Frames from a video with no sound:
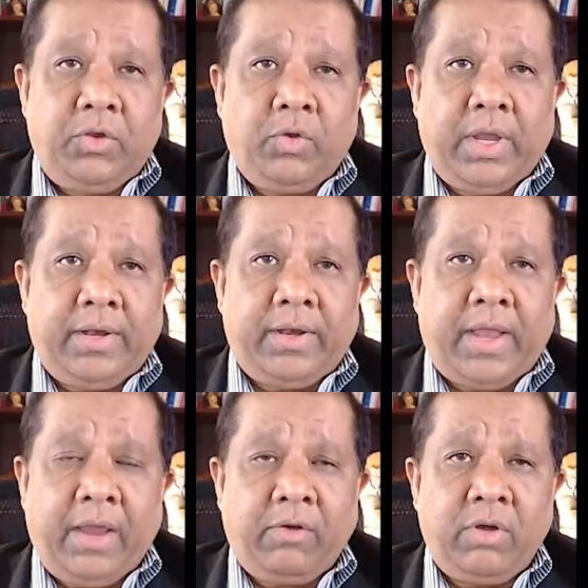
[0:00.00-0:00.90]
You can
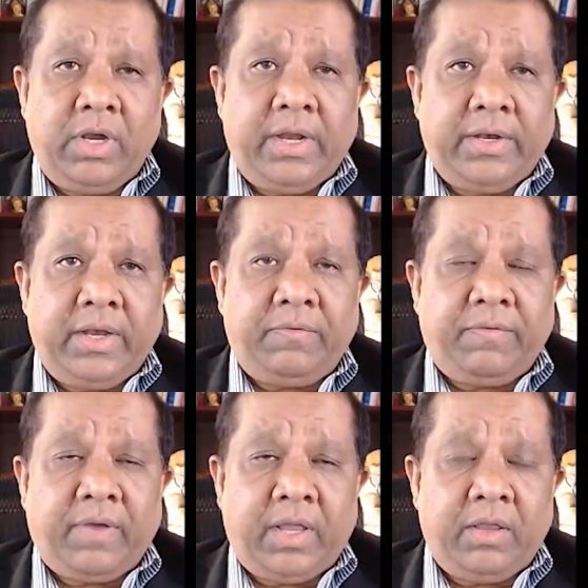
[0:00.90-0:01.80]
accurately
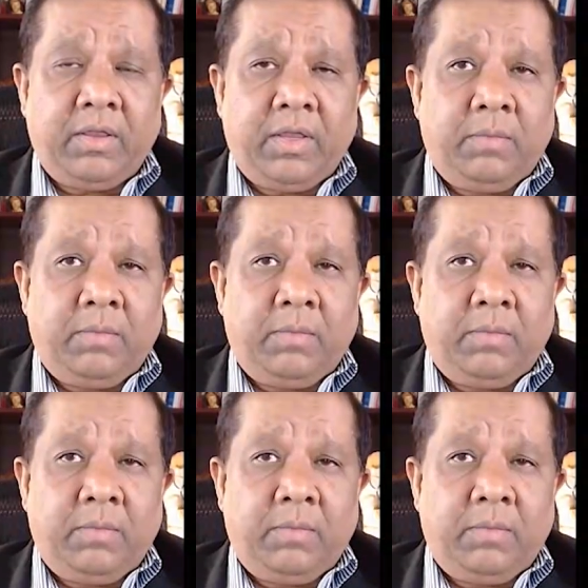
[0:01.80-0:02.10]
identify